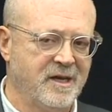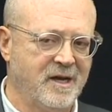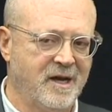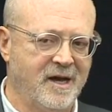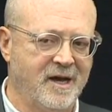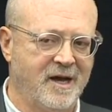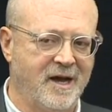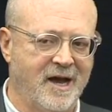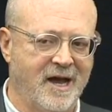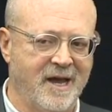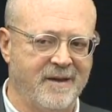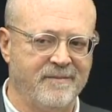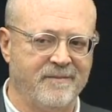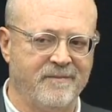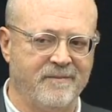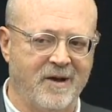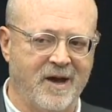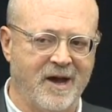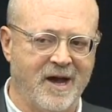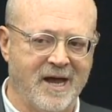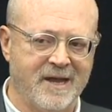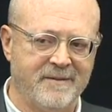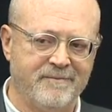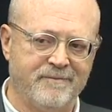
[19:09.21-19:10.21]
Uh, I,
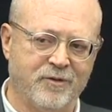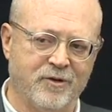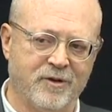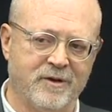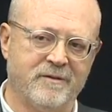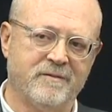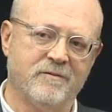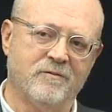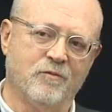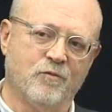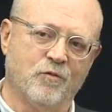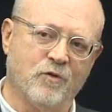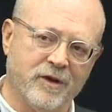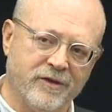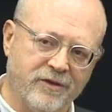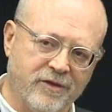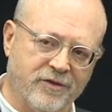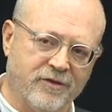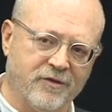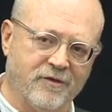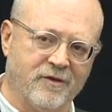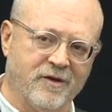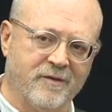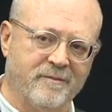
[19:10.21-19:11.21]
I put one
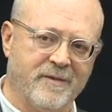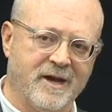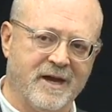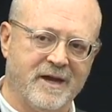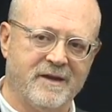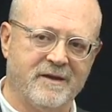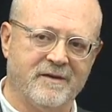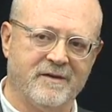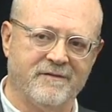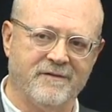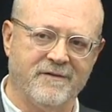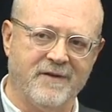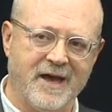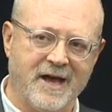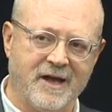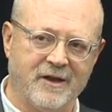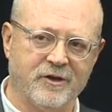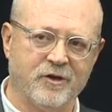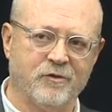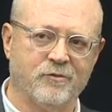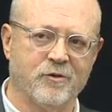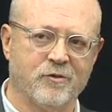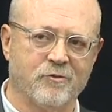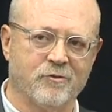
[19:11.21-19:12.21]
third of my
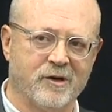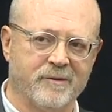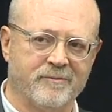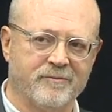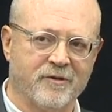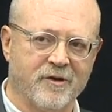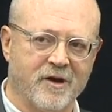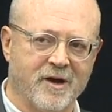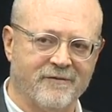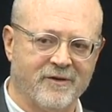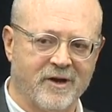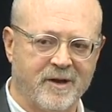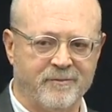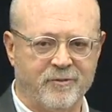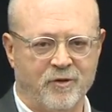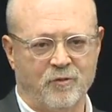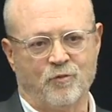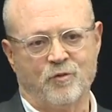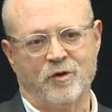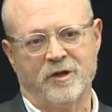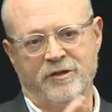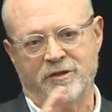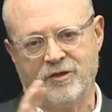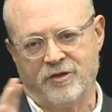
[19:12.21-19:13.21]
value when we went private. I put
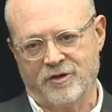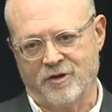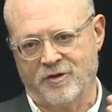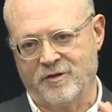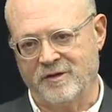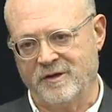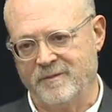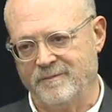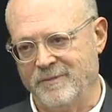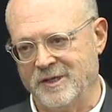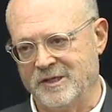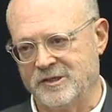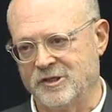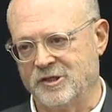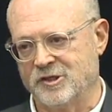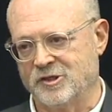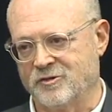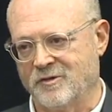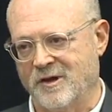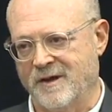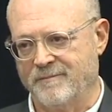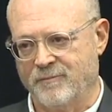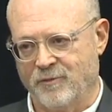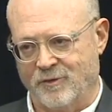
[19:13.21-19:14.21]
one third in the business,
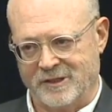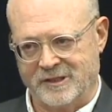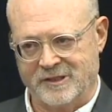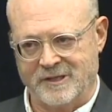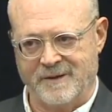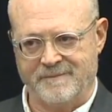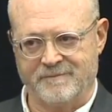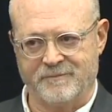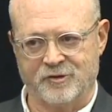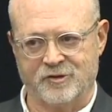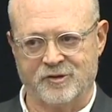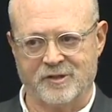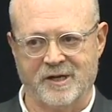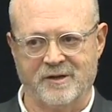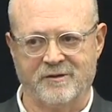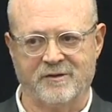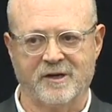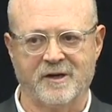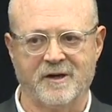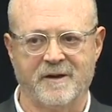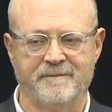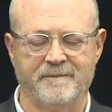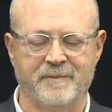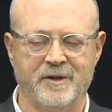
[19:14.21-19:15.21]
so I bought 10% of the
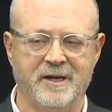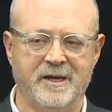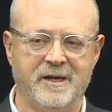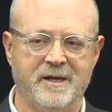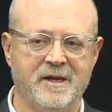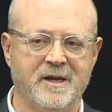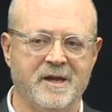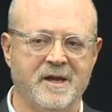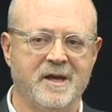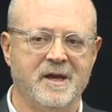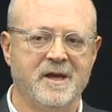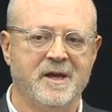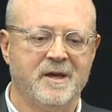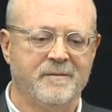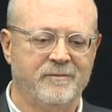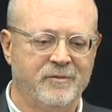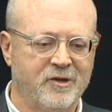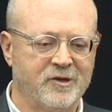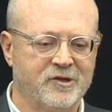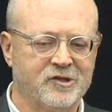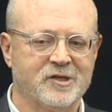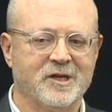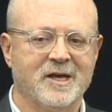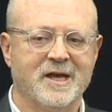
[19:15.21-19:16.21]
company
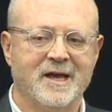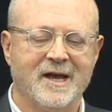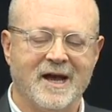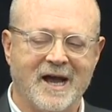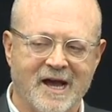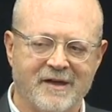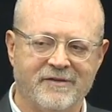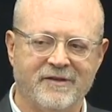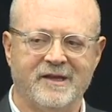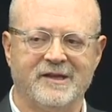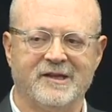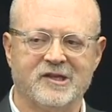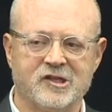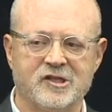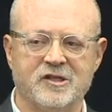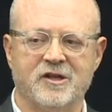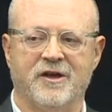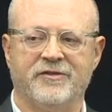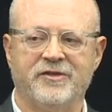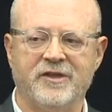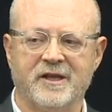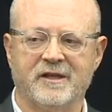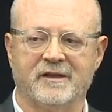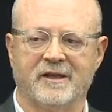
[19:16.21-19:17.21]
because I think there's
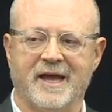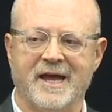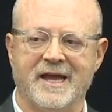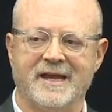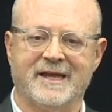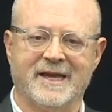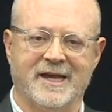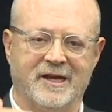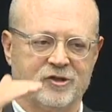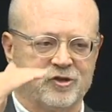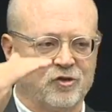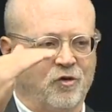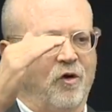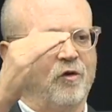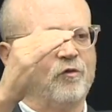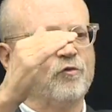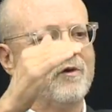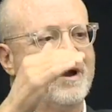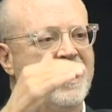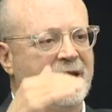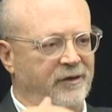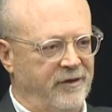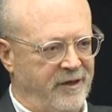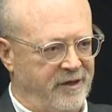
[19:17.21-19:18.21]
nothing like, and it's all
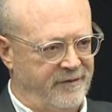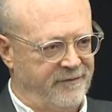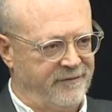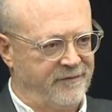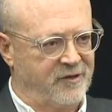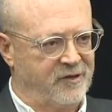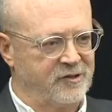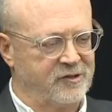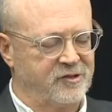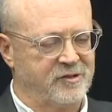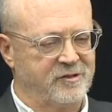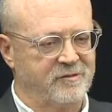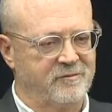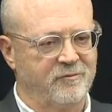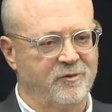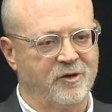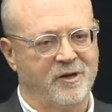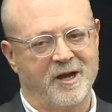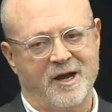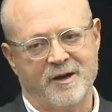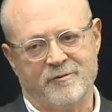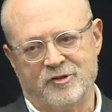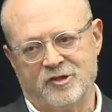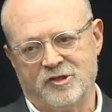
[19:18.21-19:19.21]
relative because
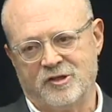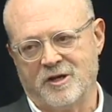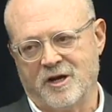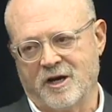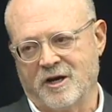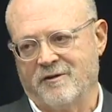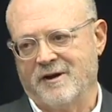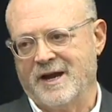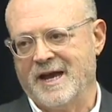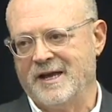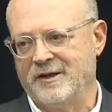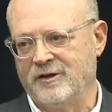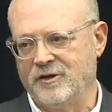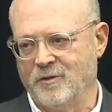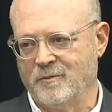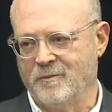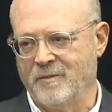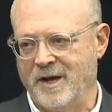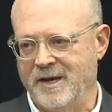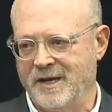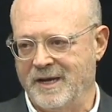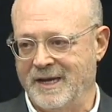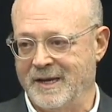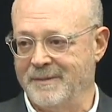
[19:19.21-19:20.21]
when I was younger, I had no
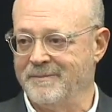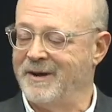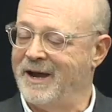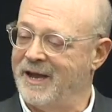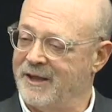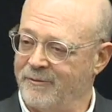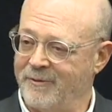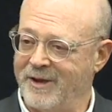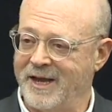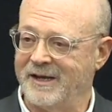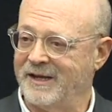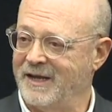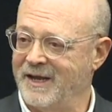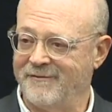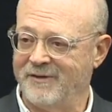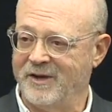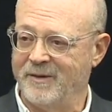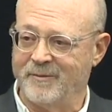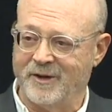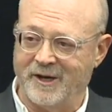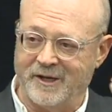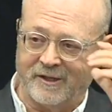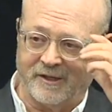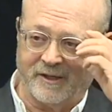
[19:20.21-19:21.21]
money. And by the way, I didn't have
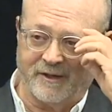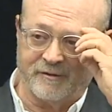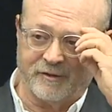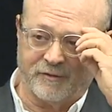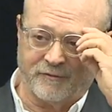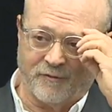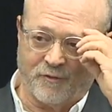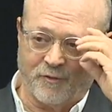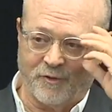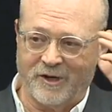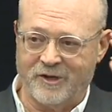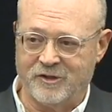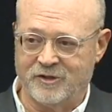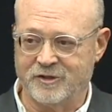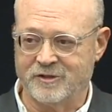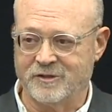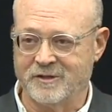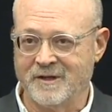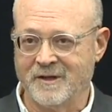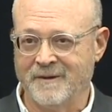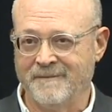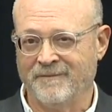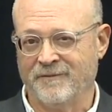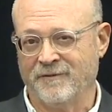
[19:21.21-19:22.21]
any money until I was 40,
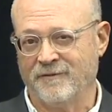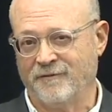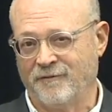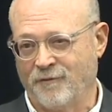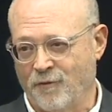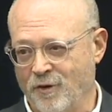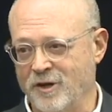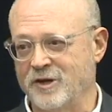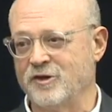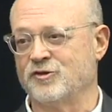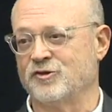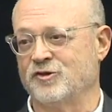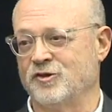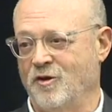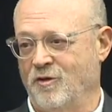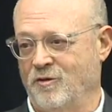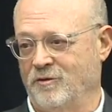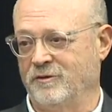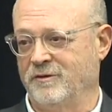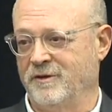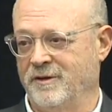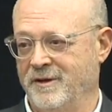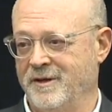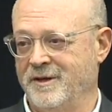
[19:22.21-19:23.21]
four years
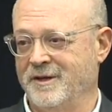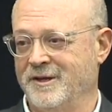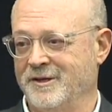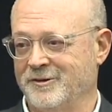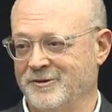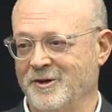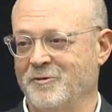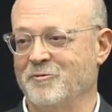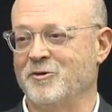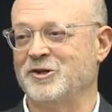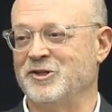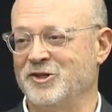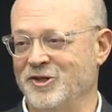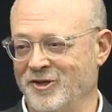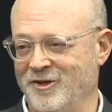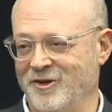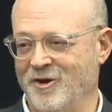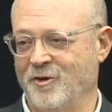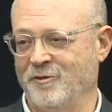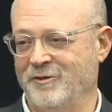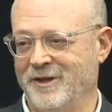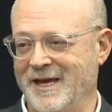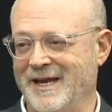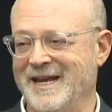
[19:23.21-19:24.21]
old. So I want you to
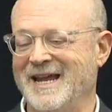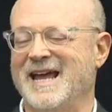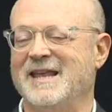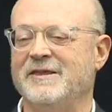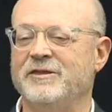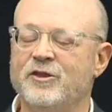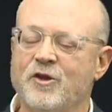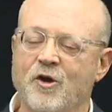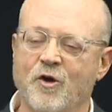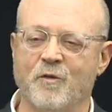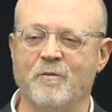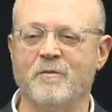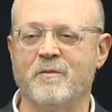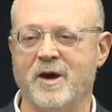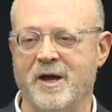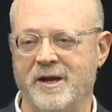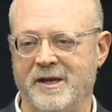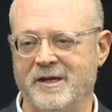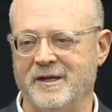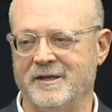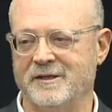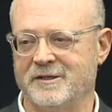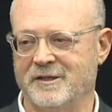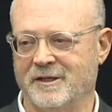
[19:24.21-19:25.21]
know that. I had no
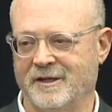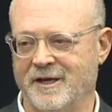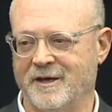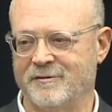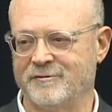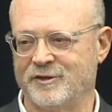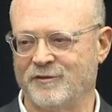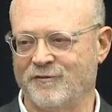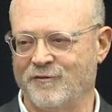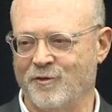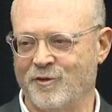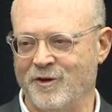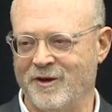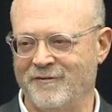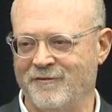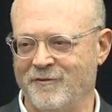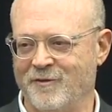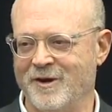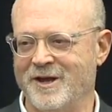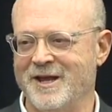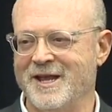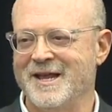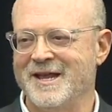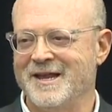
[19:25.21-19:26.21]
money until I was
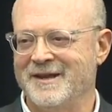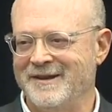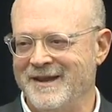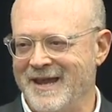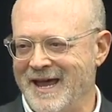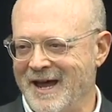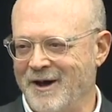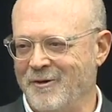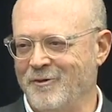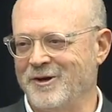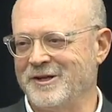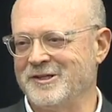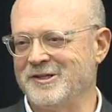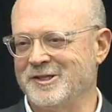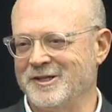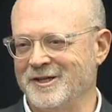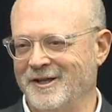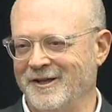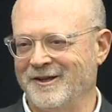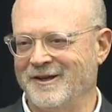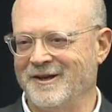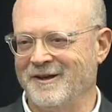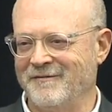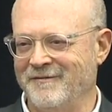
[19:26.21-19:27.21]
44. Now on
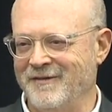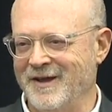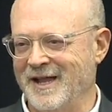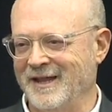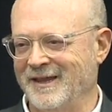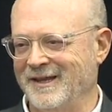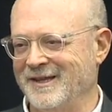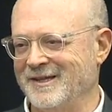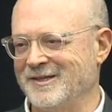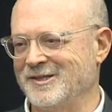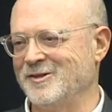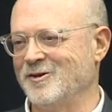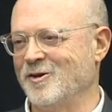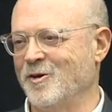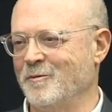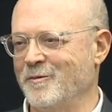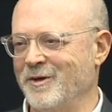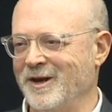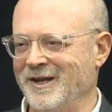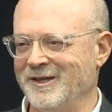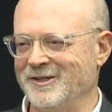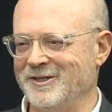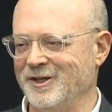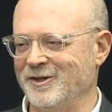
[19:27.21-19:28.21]
Silicon Valley, it's no
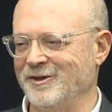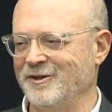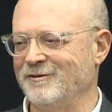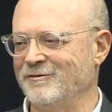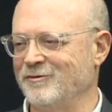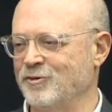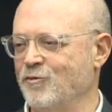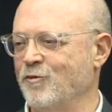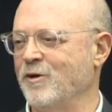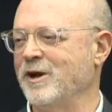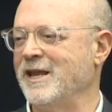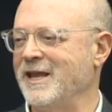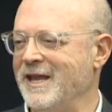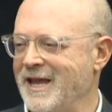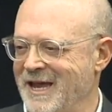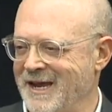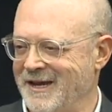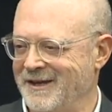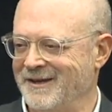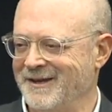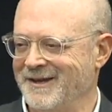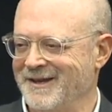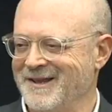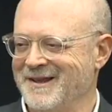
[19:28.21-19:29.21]
money until you're
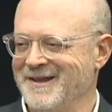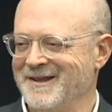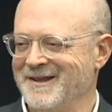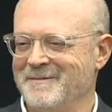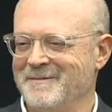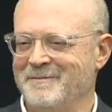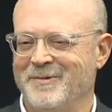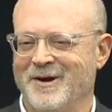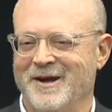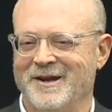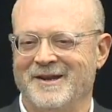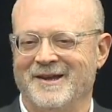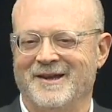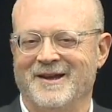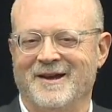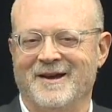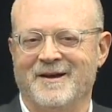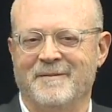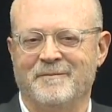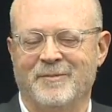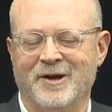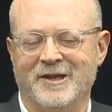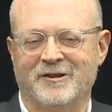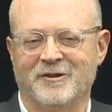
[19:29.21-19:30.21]
28. But,
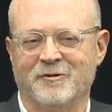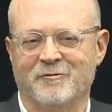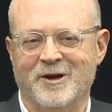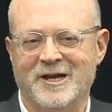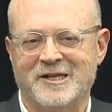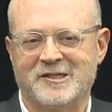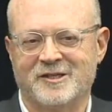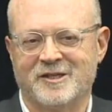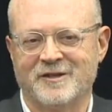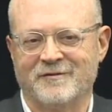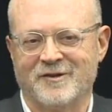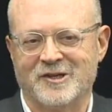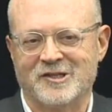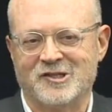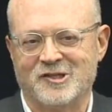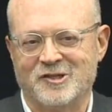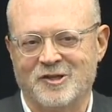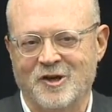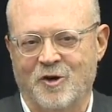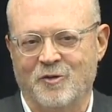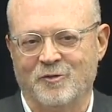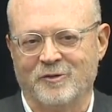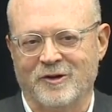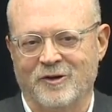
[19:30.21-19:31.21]
uh, but the rest of us
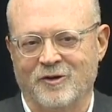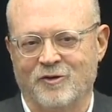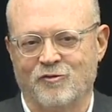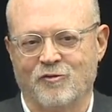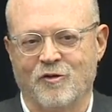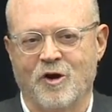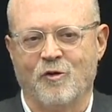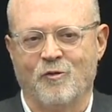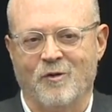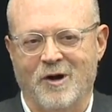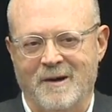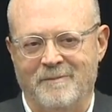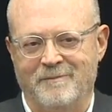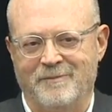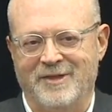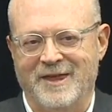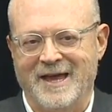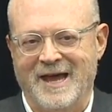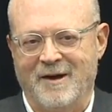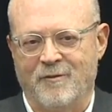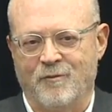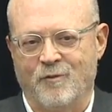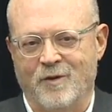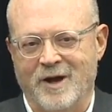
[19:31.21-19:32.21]
don't grow up
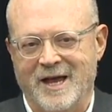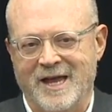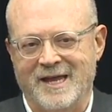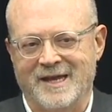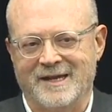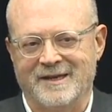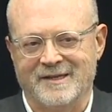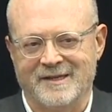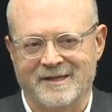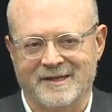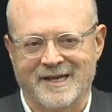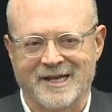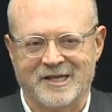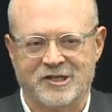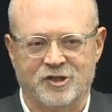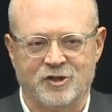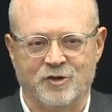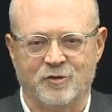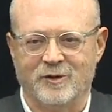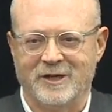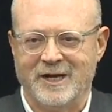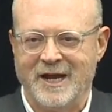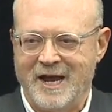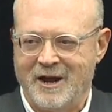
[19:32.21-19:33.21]
that way unless
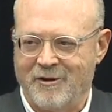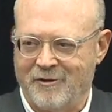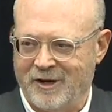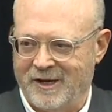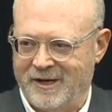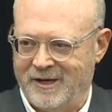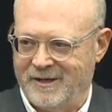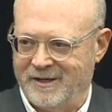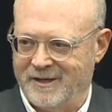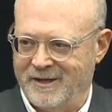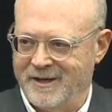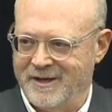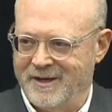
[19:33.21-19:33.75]
you inherit it.